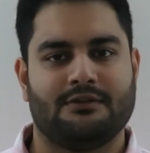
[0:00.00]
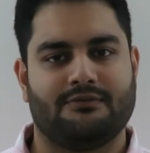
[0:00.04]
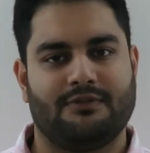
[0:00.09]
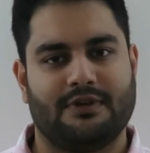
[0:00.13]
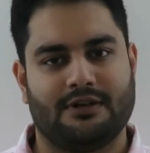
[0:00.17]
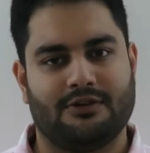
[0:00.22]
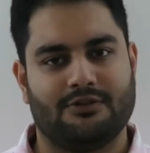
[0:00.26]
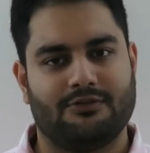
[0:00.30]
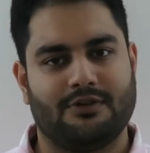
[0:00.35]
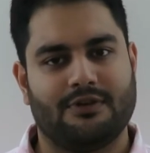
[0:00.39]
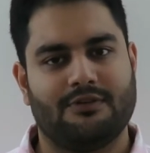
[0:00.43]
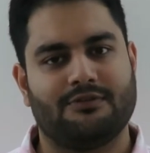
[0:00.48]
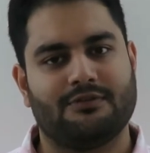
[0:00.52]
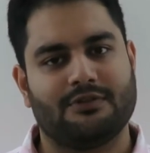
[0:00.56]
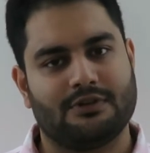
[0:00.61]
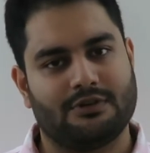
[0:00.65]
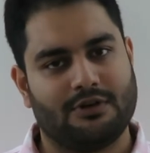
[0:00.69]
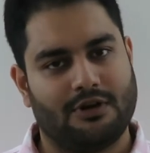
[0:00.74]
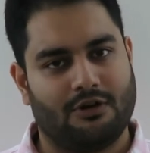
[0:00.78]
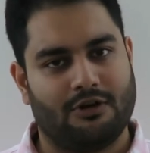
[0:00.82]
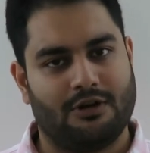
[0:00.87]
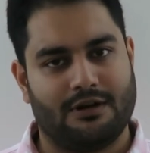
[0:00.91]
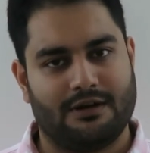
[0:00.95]
When you have
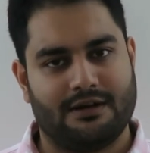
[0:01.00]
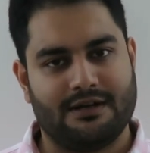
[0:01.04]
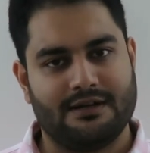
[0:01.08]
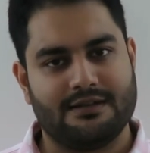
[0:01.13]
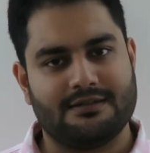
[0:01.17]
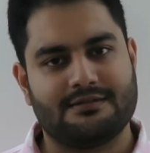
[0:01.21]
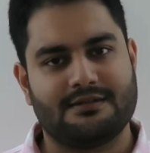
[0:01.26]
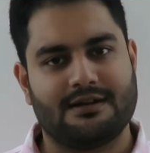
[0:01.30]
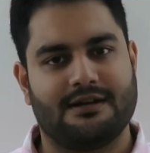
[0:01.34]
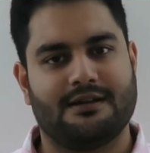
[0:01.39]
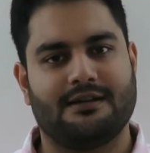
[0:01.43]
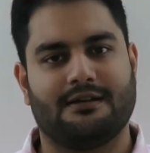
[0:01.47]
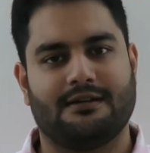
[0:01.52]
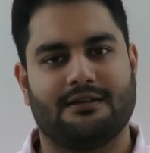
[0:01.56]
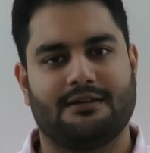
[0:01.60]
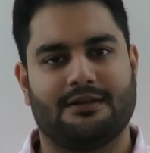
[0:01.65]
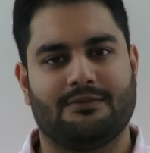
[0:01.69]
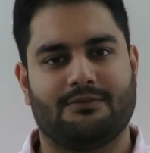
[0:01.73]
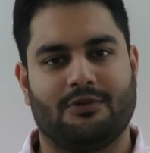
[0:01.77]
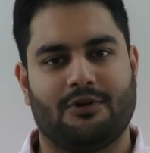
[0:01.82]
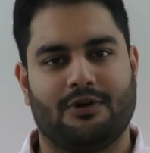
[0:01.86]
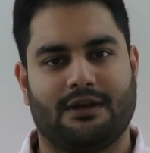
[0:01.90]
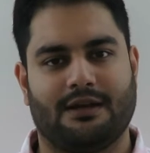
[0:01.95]
already studied in
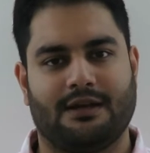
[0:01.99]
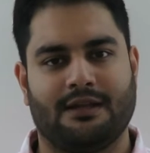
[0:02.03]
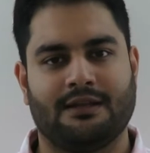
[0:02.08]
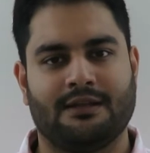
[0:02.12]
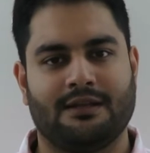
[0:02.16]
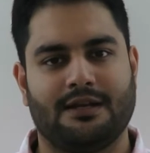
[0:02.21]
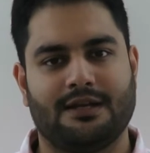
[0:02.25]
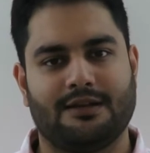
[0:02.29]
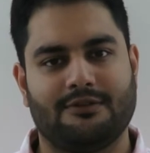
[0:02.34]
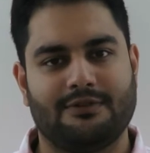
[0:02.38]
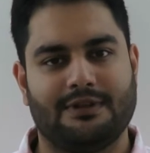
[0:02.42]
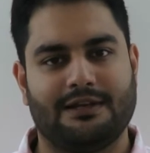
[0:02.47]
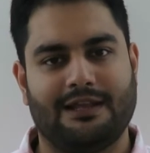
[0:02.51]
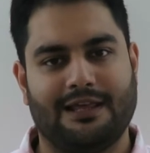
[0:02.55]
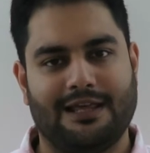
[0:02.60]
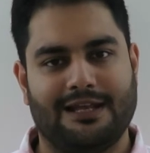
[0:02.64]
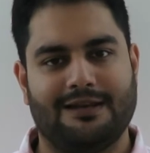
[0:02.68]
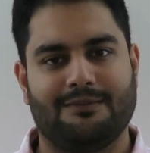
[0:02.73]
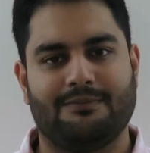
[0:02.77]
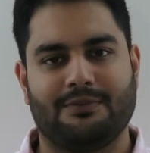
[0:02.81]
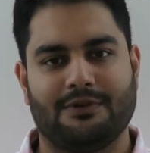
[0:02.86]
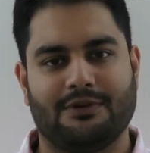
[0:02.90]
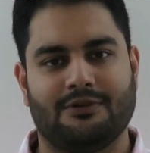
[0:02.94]
the morning, it will
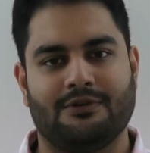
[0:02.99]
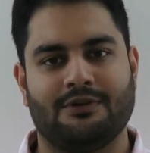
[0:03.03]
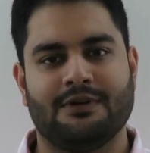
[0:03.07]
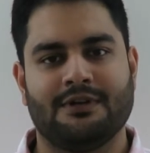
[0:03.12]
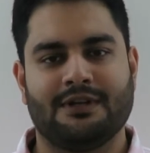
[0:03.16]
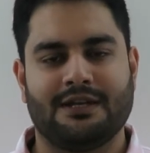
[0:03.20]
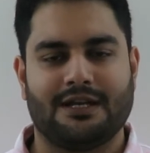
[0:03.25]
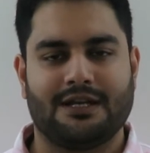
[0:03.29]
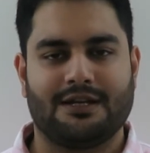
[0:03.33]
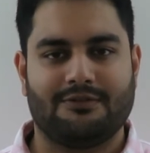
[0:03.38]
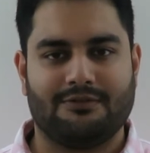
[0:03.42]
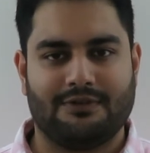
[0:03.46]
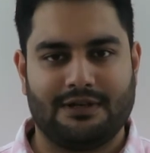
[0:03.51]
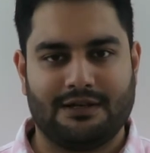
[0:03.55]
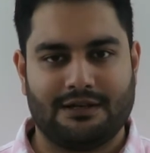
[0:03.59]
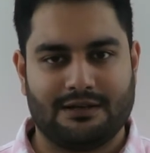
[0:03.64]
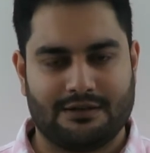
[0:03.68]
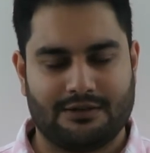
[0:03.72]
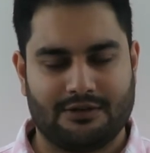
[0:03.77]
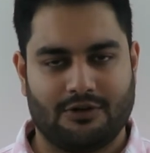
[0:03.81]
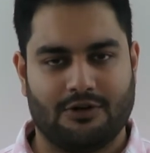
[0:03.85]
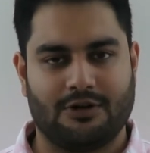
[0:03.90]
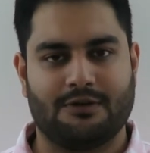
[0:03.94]
help you. It will
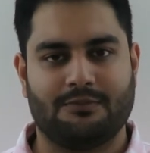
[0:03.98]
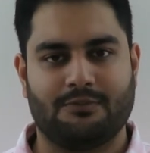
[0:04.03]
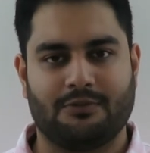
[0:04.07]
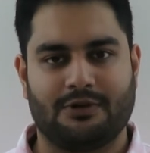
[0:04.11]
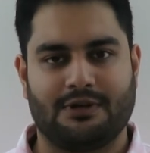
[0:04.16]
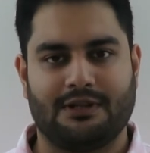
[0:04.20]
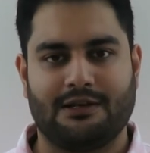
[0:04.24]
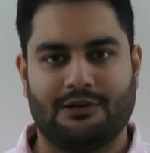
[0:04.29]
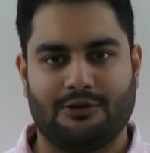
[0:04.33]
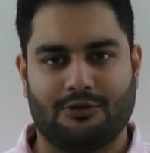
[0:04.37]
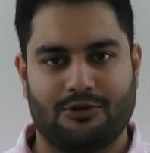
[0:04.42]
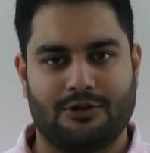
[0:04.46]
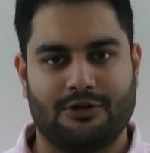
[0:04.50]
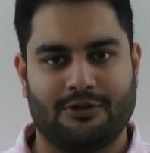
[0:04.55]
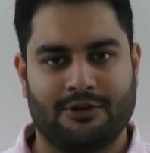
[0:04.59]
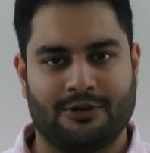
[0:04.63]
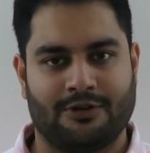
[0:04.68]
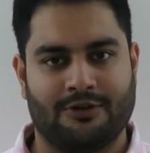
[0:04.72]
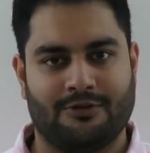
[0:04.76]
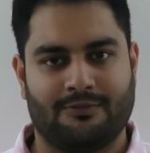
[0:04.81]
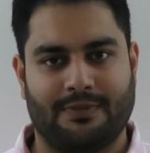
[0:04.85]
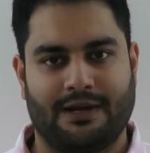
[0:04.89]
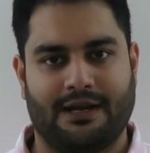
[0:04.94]
not put a load
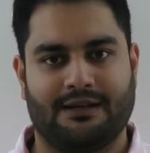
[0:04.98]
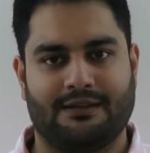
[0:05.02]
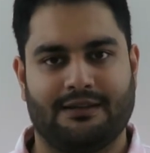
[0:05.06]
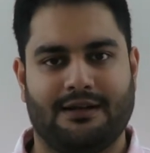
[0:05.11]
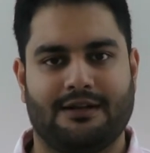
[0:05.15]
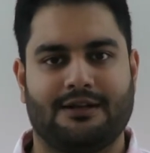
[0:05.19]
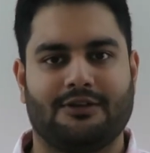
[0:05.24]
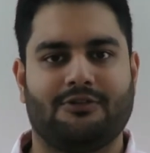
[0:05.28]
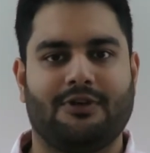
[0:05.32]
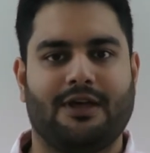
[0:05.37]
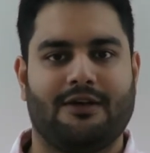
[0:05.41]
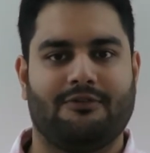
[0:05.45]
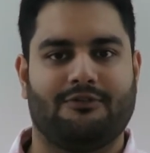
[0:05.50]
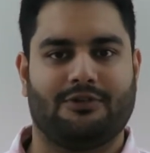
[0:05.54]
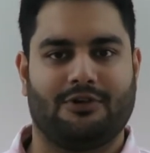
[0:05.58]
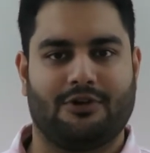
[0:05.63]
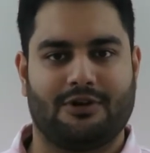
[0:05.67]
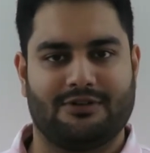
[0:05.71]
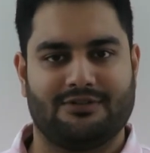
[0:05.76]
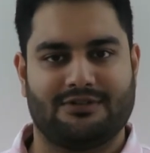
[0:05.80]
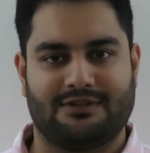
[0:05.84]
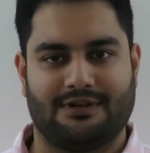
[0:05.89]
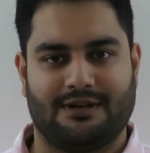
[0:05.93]
on your mind that you have
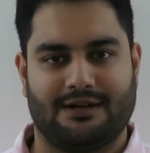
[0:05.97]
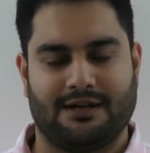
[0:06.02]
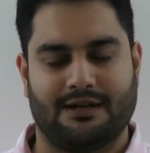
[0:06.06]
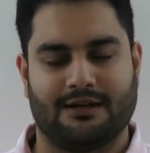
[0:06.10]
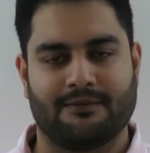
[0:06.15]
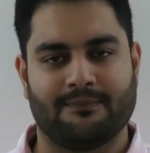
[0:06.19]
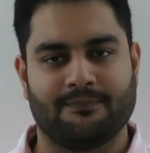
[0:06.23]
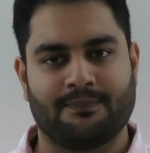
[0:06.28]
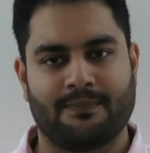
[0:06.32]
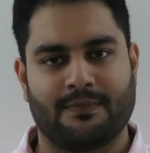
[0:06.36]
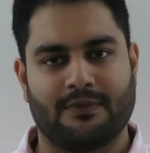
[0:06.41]
not studied.